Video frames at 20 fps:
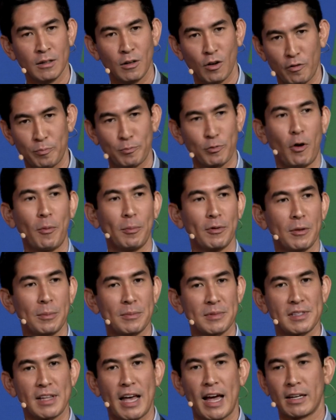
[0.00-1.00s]
of
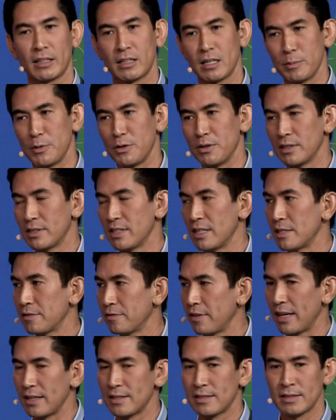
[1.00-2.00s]
problems that communities
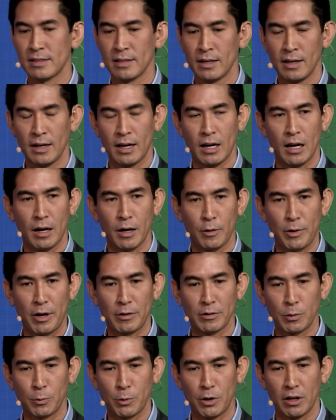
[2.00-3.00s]
face
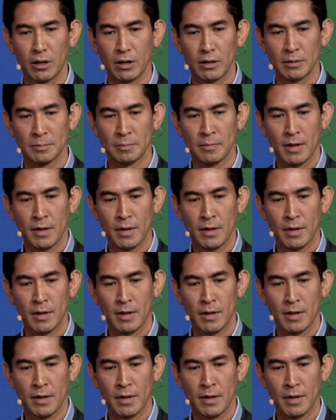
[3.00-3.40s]
around the world.